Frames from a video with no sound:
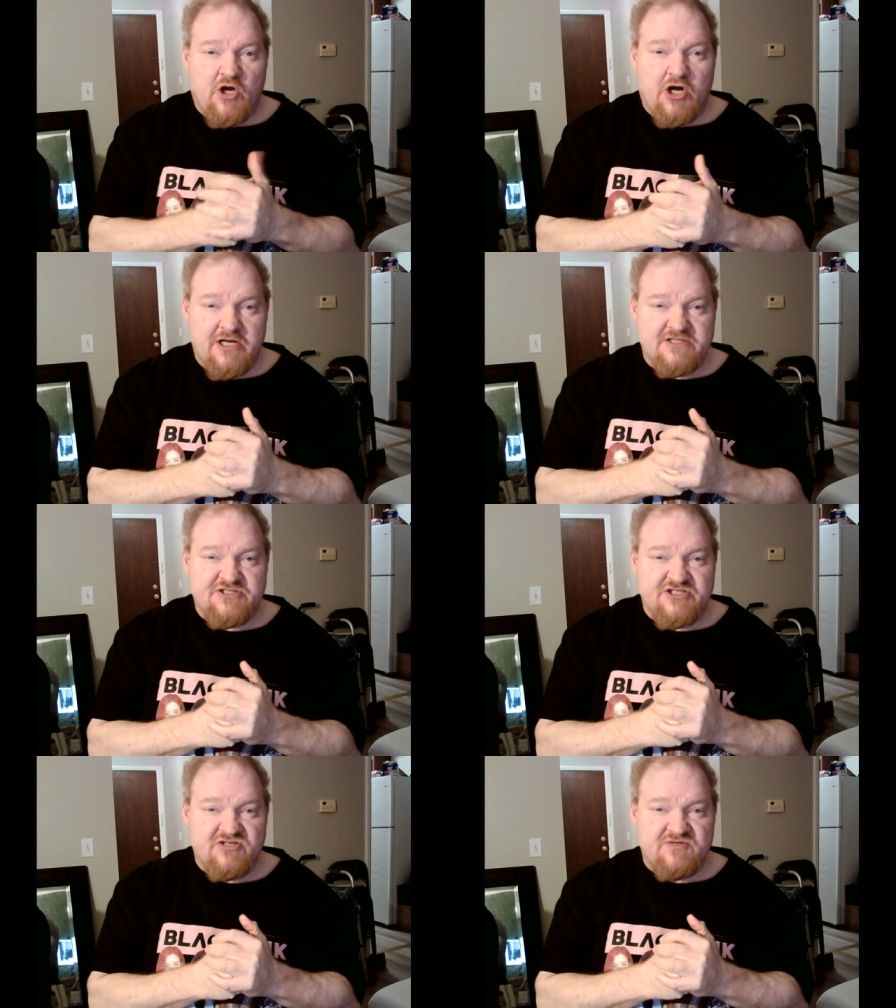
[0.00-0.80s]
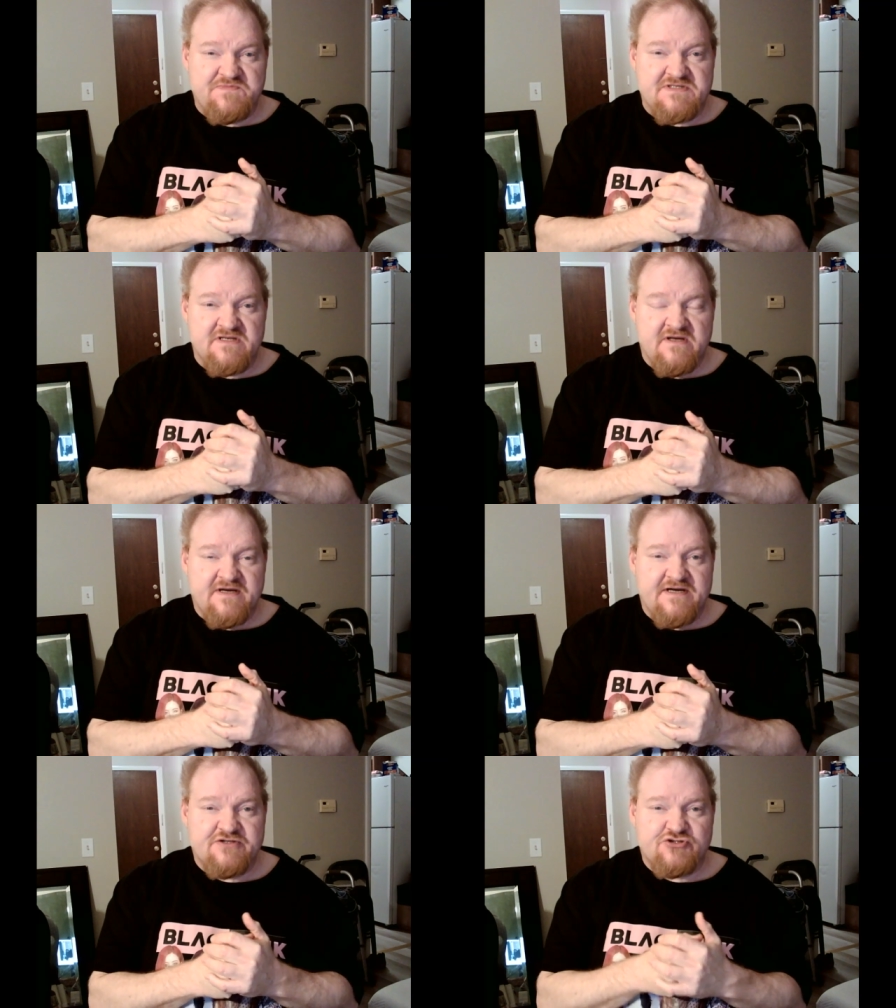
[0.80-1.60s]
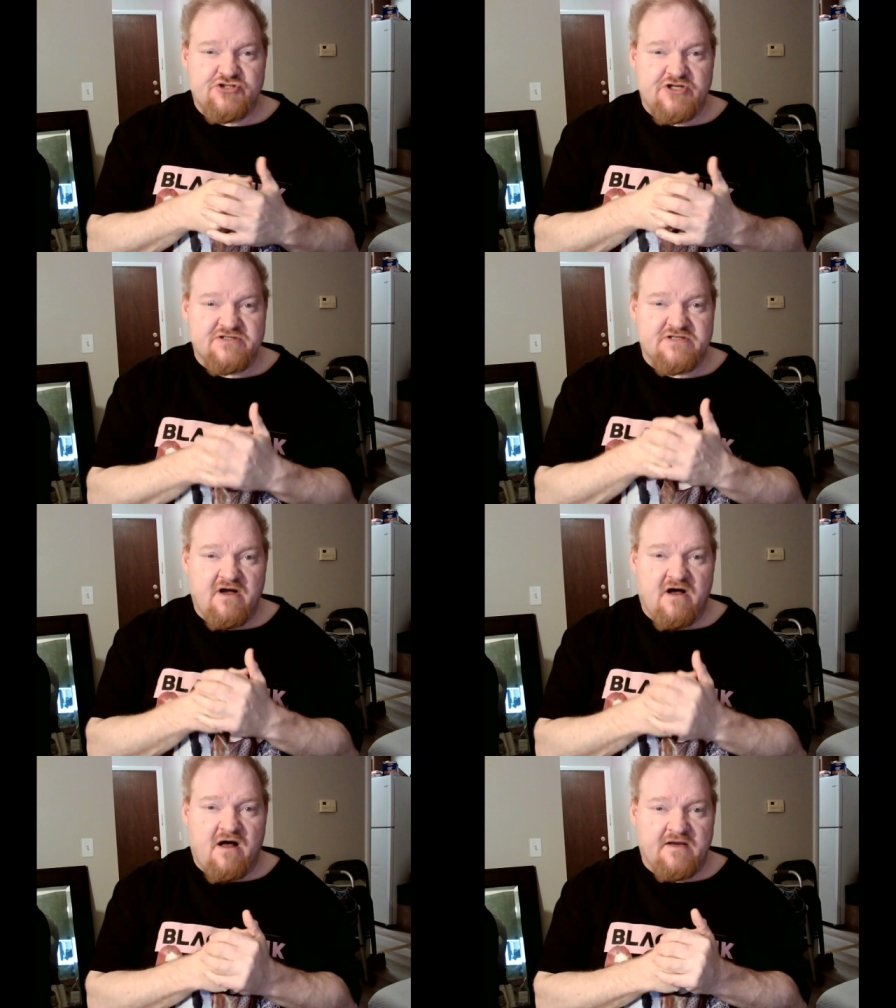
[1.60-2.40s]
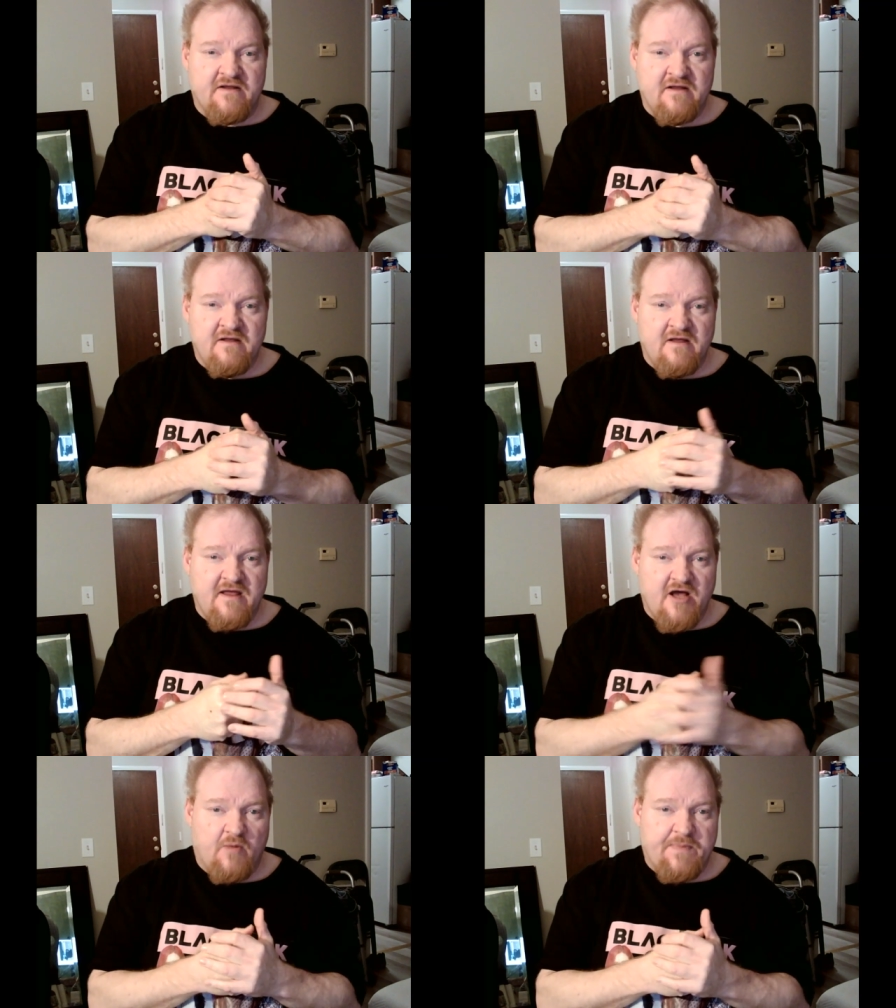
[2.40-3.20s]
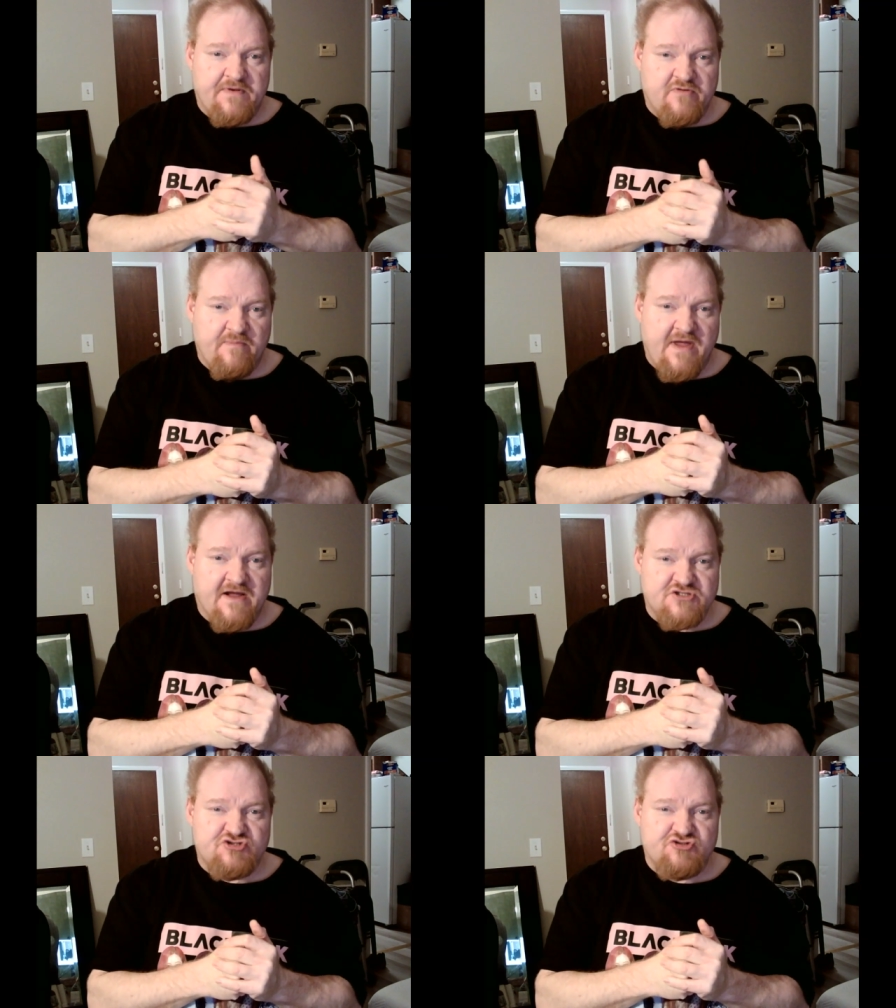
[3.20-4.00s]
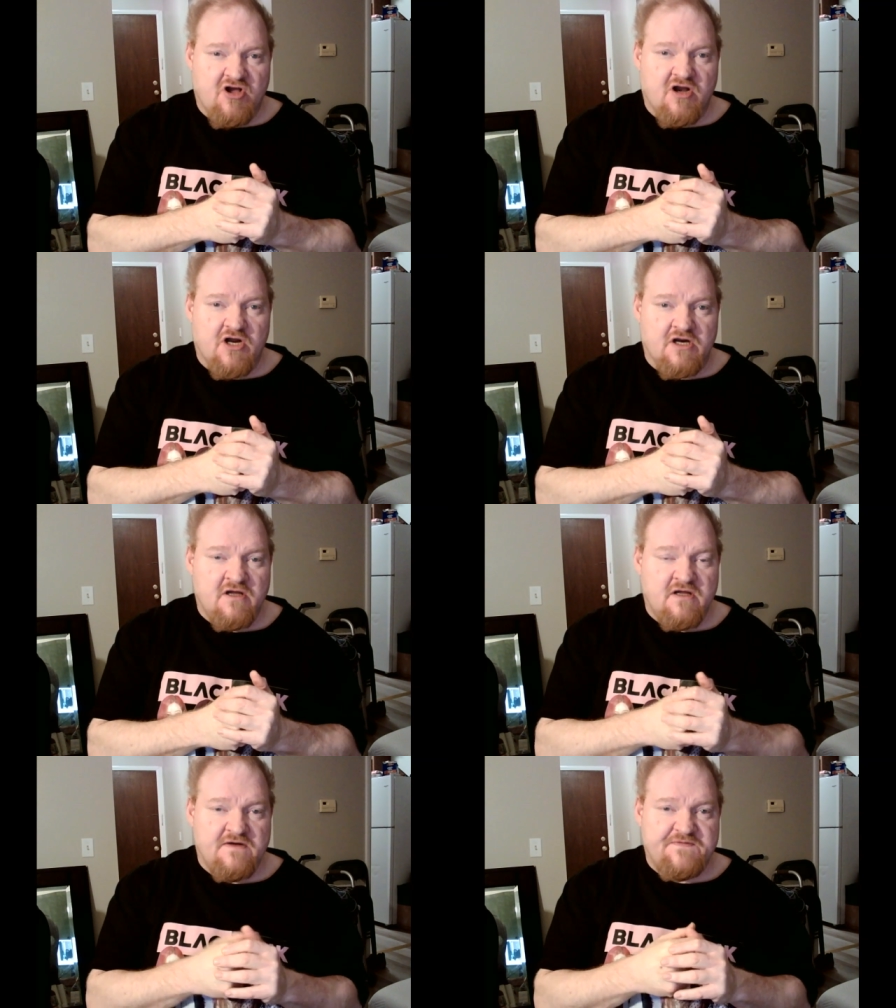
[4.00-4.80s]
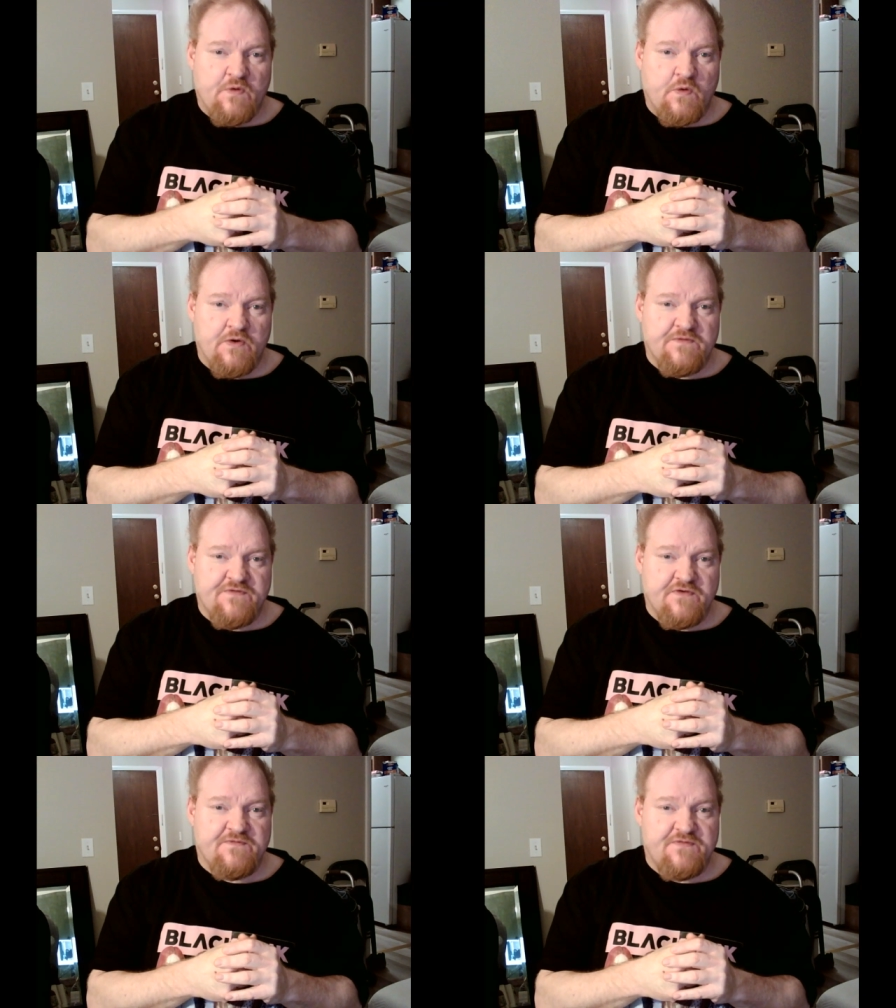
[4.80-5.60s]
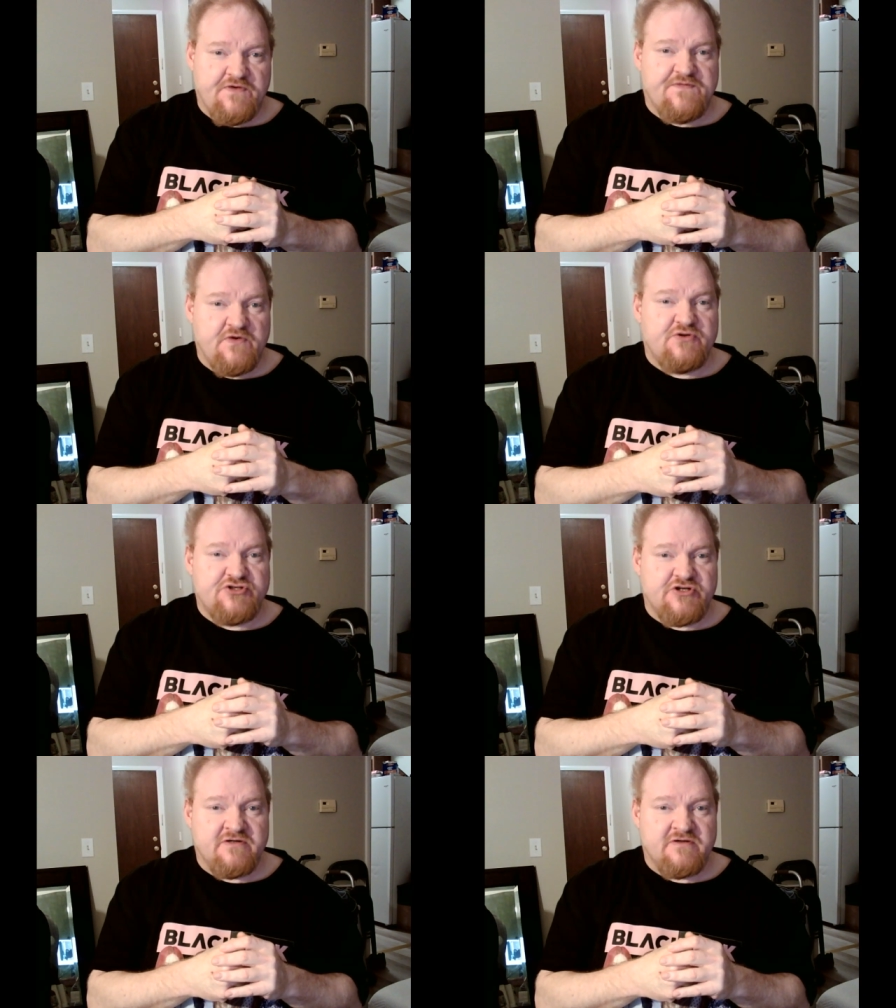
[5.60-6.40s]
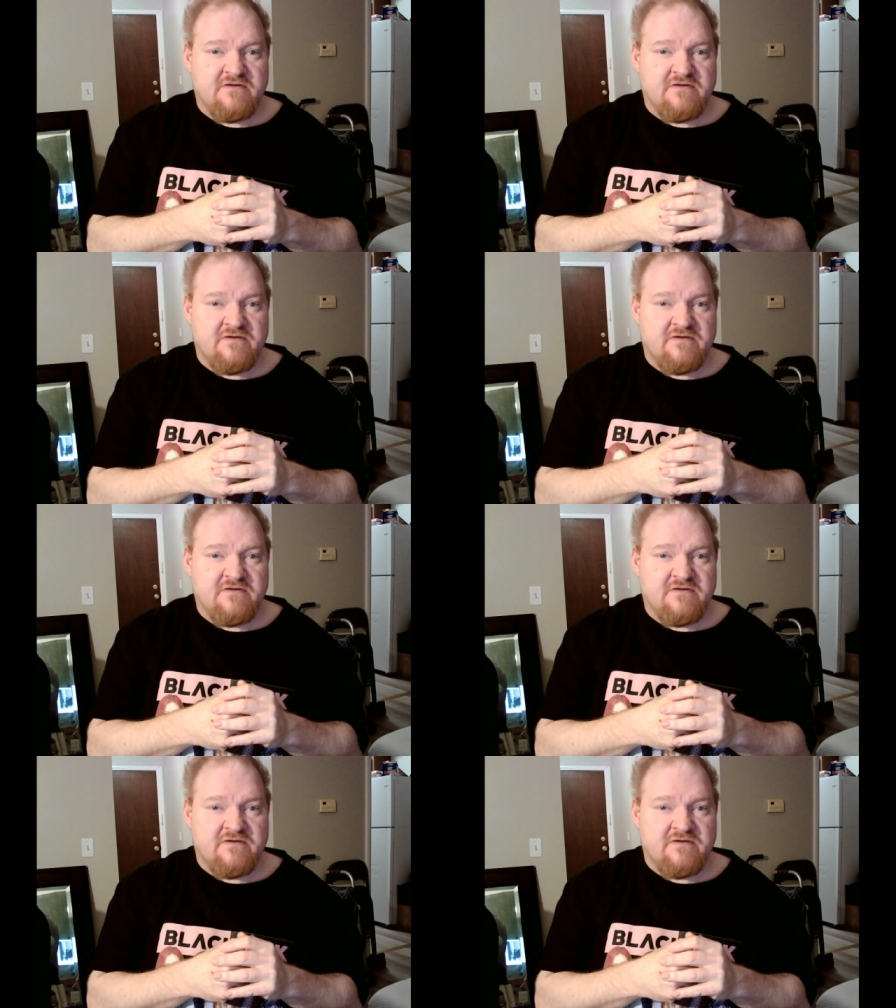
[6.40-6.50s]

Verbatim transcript: hardships, it's just God helping to make us stronger for the future.